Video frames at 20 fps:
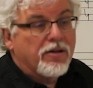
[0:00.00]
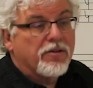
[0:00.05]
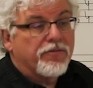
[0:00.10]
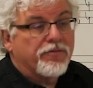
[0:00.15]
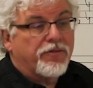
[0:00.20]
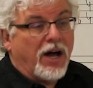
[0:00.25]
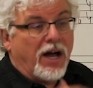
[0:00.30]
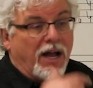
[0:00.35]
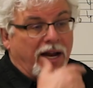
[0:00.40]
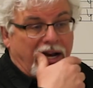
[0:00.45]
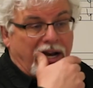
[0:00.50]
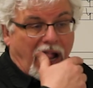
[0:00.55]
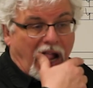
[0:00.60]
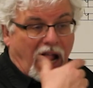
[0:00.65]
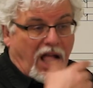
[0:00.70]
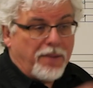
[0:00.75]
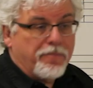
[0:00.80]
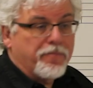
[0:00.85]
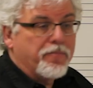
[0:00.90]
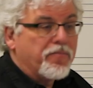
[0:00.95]
fine.
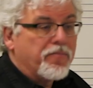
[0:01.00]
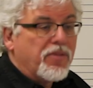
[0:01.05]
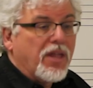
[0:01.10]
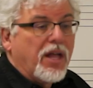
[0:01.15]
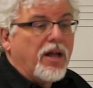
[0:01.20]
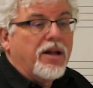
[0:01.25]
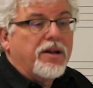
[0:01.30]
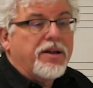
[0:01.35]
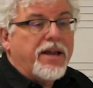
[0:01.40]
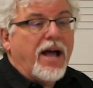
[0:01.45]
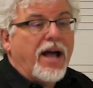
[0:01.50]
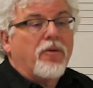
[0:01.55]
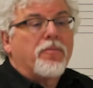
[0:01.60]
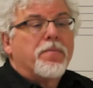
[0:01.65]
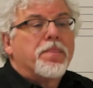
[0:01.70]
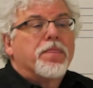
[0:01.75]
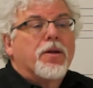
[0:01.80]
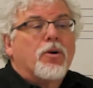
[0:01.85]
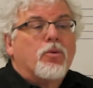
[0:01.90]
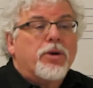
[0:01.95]
Now,
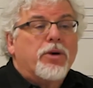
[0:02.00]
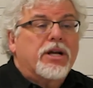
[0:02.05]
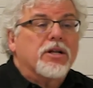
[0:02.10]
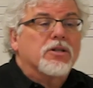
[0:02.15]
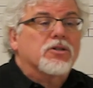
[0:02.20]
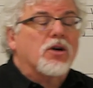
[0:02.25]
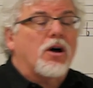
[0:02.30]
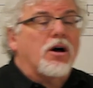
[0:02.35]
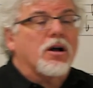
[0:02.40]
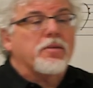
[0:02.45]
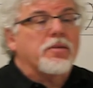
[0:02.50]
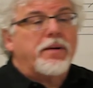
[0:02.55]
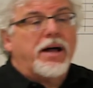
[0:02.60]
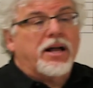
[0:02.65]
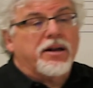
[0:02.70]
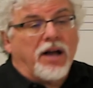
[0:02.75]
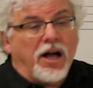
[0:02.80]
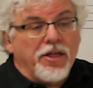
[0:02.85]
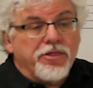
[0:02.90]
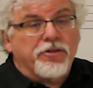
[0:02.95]
we can talk
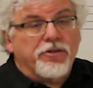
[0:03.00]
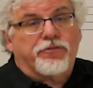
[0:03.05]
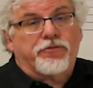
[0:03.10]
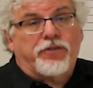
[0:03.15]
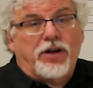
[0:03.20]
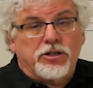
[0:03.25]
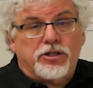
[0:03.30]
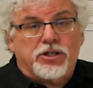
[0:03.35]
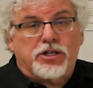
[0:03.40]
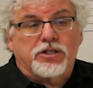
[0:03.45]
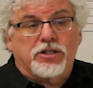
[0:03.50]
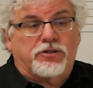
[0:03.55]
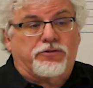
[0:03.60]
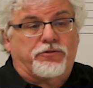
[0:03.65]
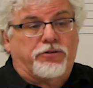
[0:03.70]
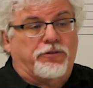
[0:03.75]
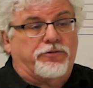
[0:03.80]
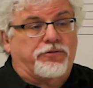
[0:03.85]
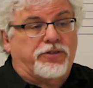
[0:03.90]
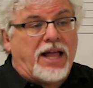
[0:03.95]
about other functions
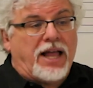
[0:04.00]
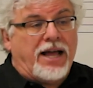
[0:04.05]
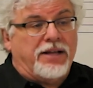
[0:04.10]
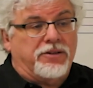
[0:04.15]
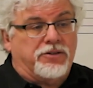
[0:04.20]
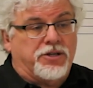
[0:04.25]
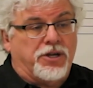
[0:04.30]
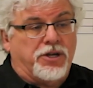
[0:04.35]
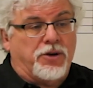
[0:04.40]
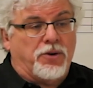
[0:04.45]
for flat 2.